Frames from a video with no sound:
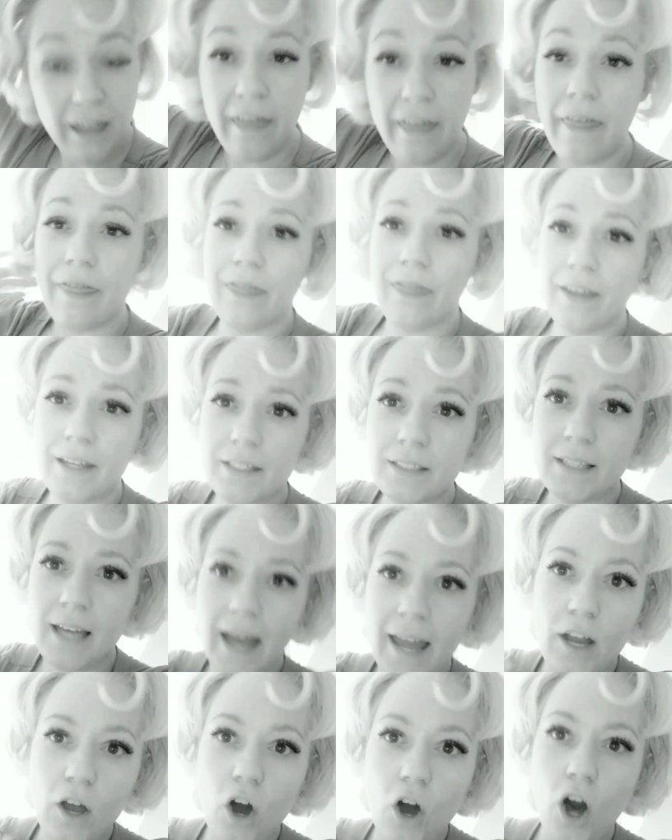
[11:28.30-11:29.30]
This I
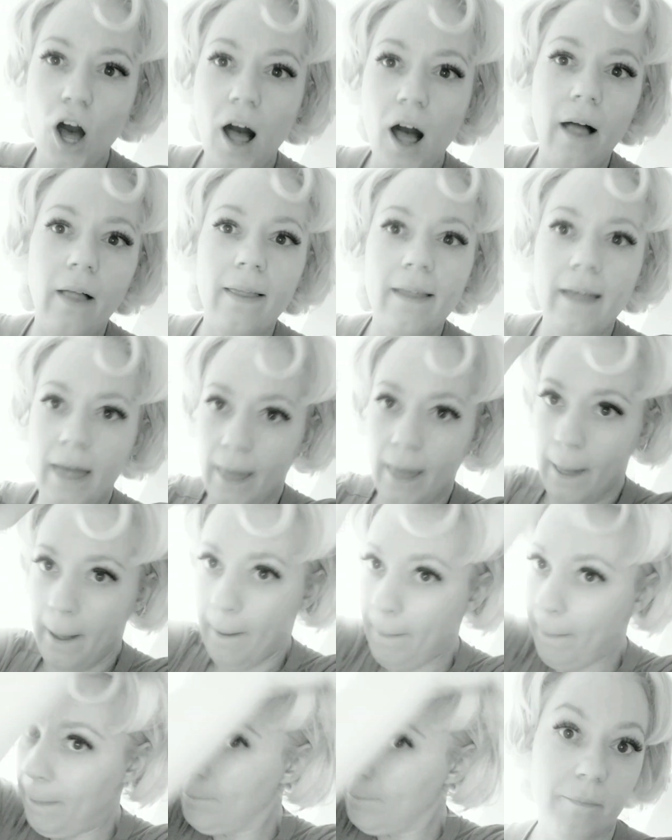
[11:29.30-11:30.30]
call
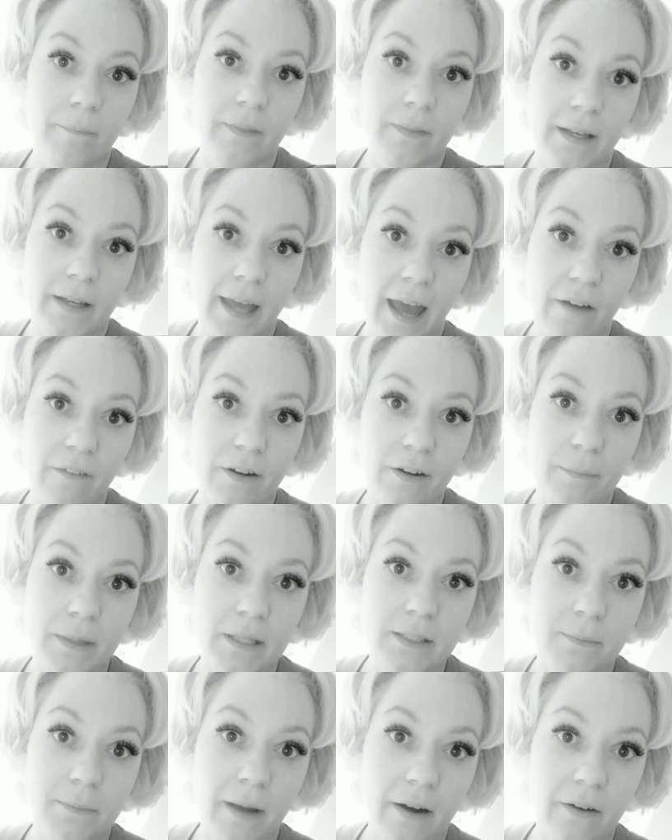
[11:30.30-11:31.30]
the Karen
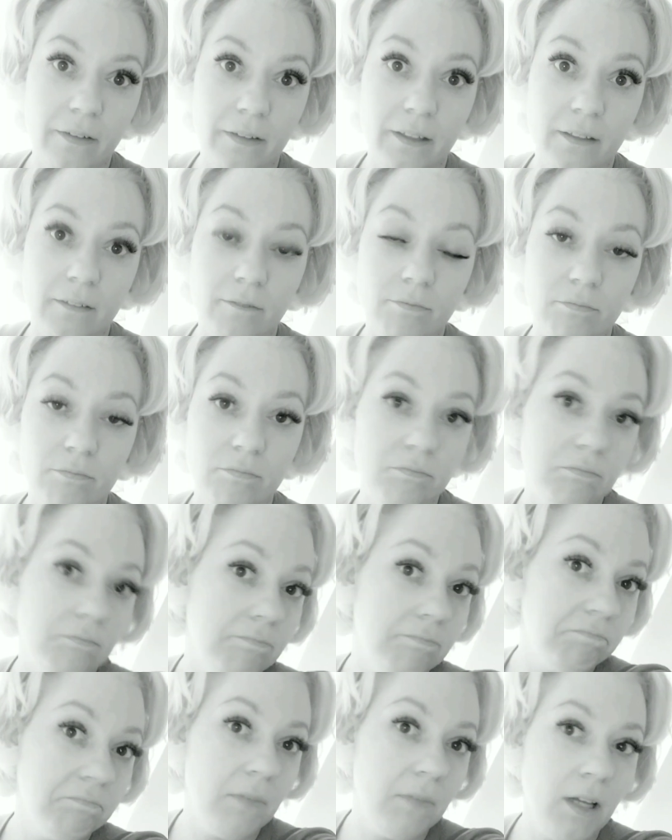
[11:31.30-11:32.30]
meets Marilyn.
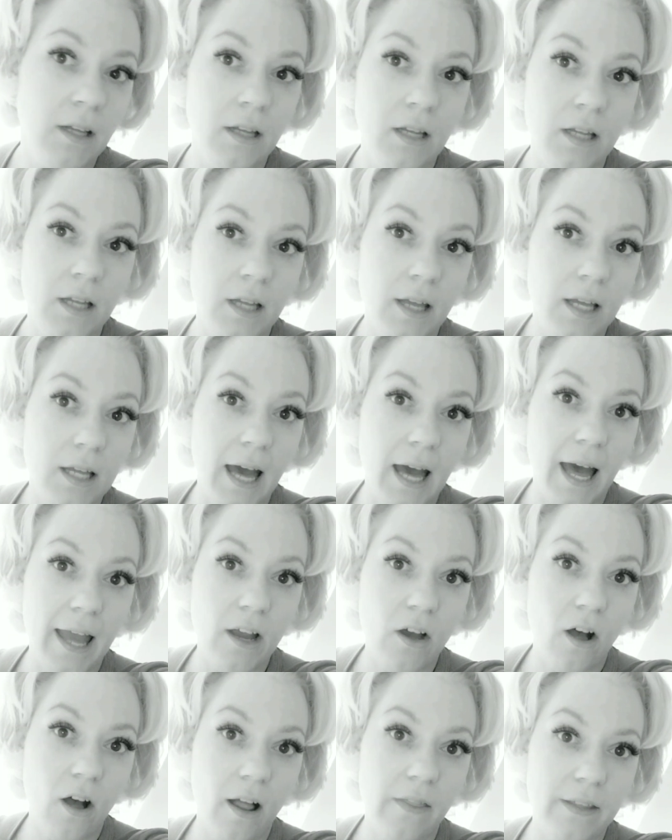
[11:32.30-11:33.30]
I
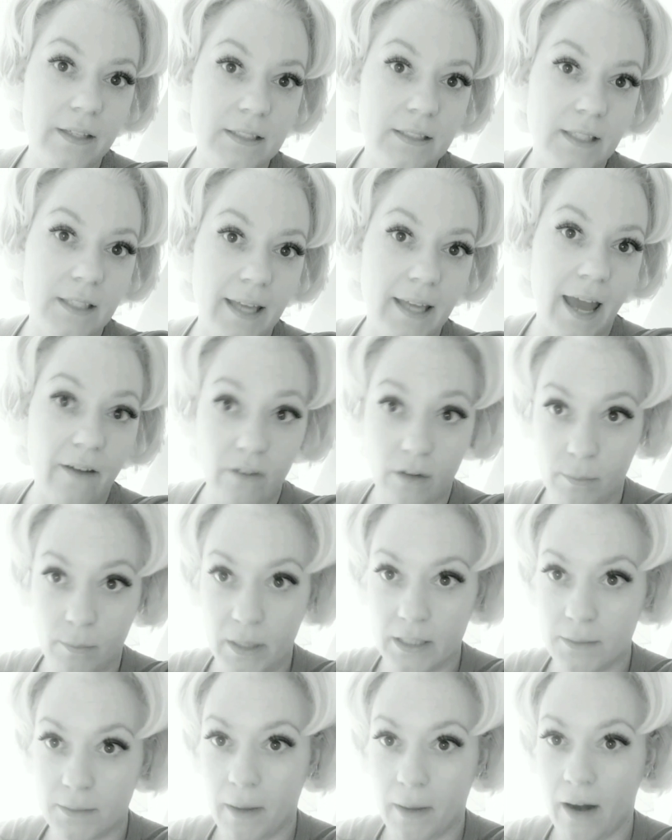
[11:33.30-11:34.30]
call this the Karen
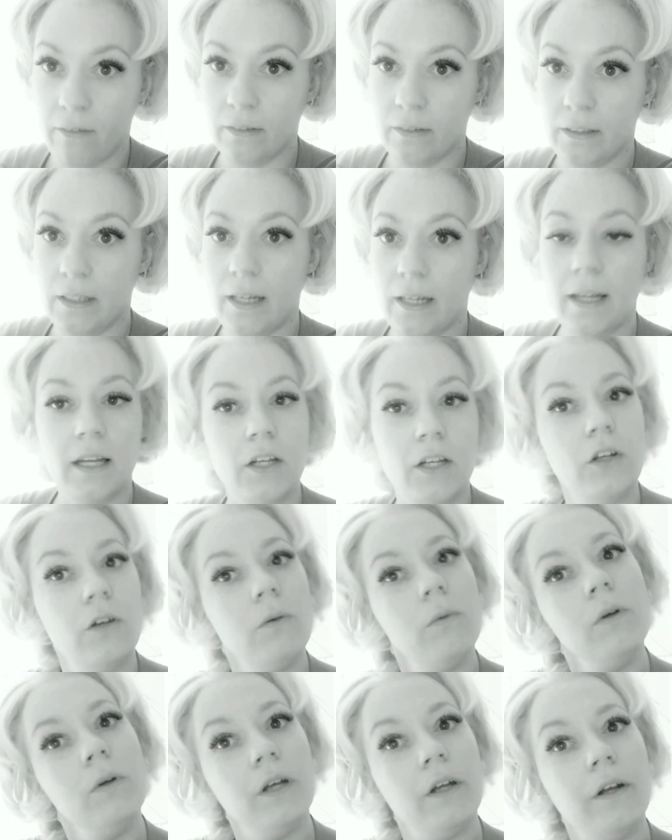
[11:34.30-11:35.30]
meets Marilyn hairdo,
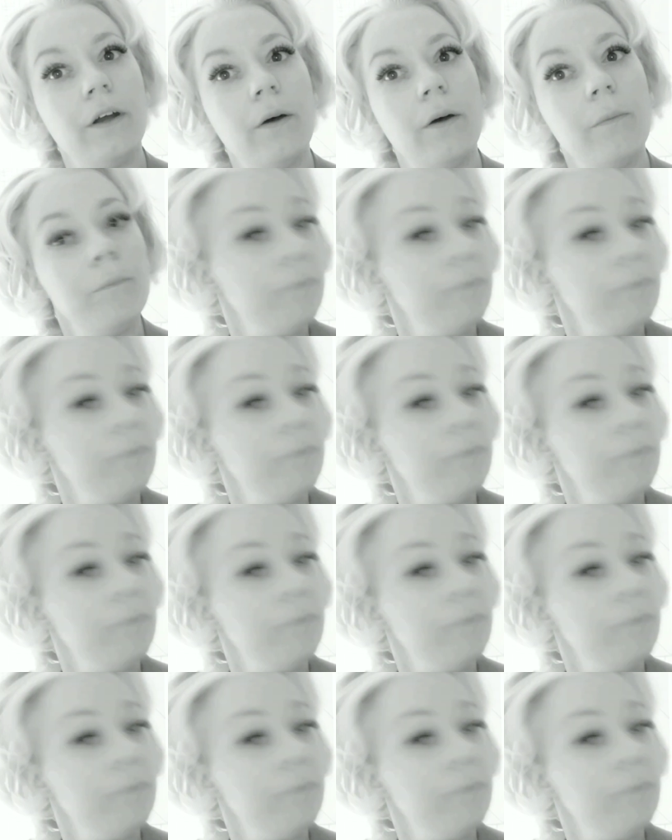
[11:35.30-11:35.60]
you know?